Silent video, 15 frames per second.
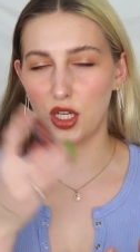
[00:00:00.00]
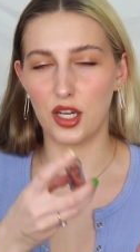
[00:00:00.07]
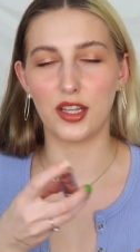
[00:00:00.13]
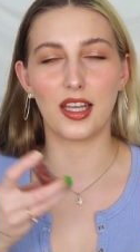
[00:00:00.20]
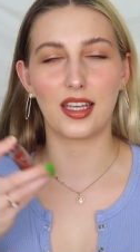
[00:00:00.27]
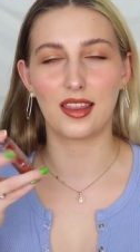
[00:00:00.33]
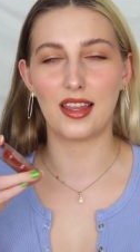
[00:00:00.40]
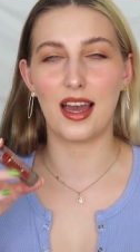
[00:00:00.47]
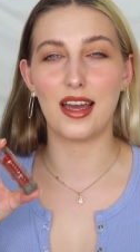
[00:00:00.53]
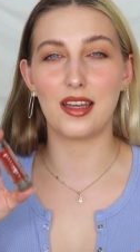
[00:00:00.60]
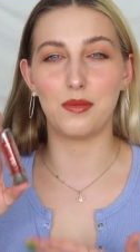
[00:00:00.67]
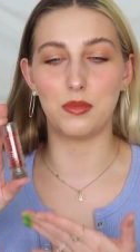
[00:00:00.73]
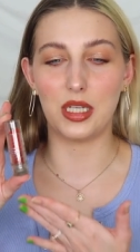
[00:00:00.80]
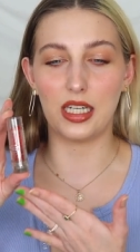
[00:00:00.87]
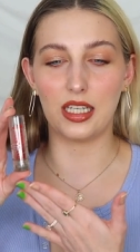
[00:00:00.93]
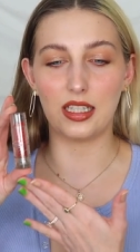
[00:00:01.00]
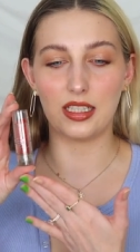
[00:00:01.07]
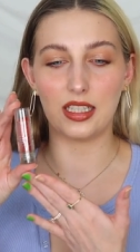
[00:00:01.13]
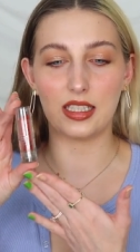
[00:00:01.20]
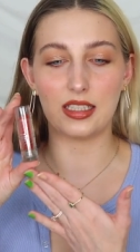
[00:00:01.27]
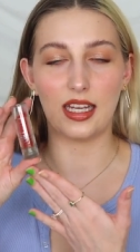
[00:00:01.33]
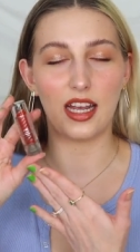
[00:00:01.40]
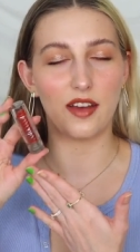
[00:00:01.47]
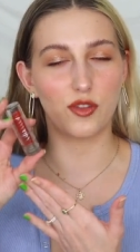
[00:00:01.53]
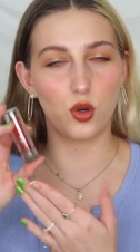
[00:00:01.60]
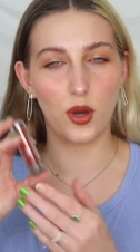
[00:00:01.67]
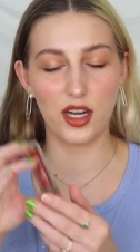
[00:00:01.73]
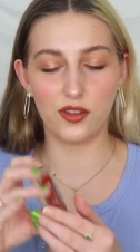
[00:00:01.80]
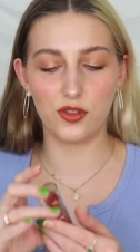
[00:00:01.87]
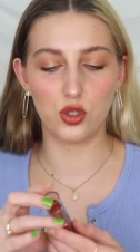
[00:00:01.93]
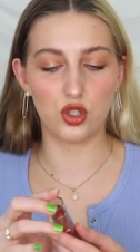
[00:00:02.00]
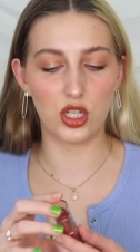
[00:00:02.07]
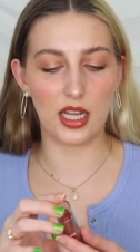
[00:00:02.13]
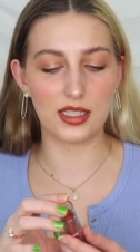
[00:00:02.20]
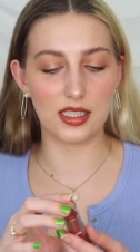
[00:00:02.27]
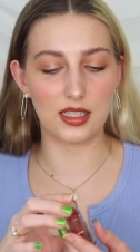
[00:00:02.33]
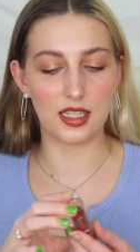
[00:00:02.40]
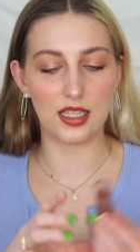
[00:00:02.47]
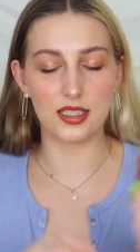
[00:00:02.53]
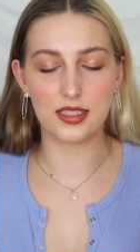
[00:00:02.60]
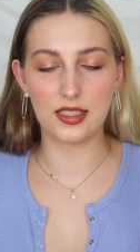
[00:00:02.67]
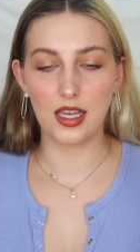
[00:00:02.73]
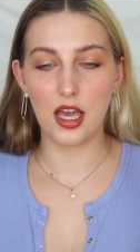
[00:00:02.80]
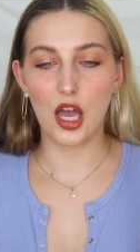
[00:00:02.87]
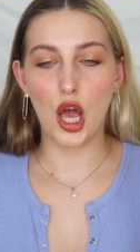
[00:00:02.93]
on like that immediately. They have quite a few shades in this.